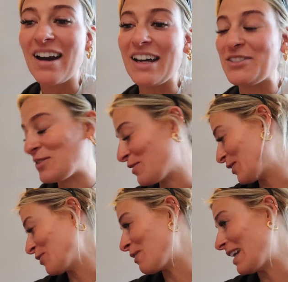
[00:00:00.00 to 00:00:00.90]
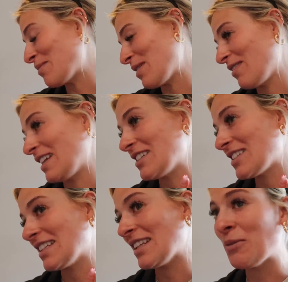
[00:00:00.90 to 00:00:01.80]
I just feel really
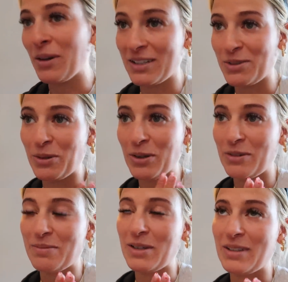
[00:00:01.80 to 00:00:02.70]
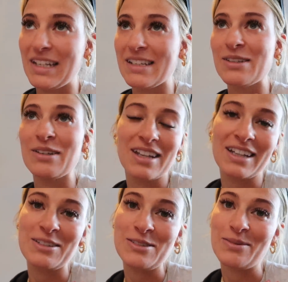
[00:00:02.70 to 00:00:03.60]
privileged that they wanted to work with me on this. So
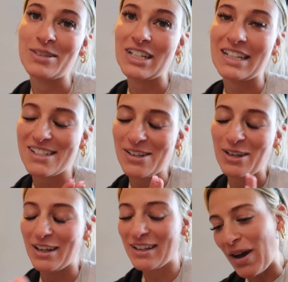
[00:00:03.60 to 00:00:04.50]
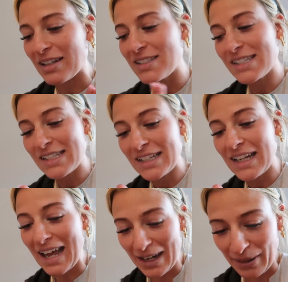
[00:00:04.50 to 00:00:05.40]
thank you so much, Adenola. But
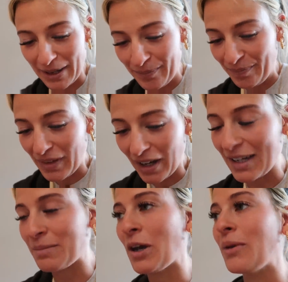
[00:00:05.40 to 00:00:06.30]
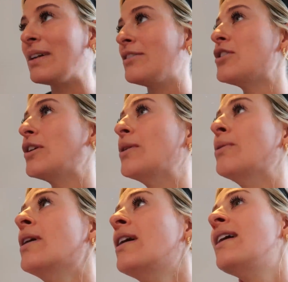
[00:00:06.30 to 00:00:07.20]
anyway, I am going
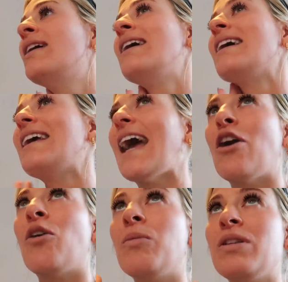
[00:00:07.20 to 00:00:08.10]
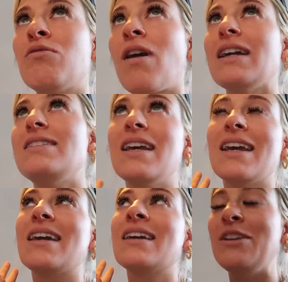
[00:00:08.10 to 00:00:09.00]
to get on with
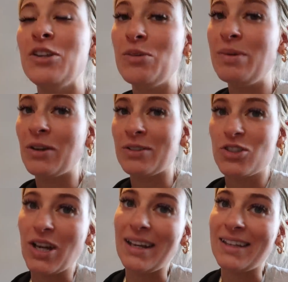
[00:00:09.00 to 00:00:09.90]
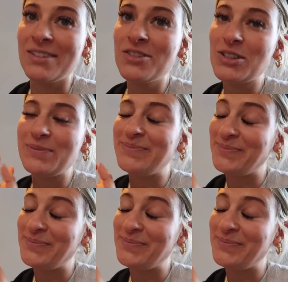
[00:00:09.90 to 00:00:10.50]
writing a new Beyond challenge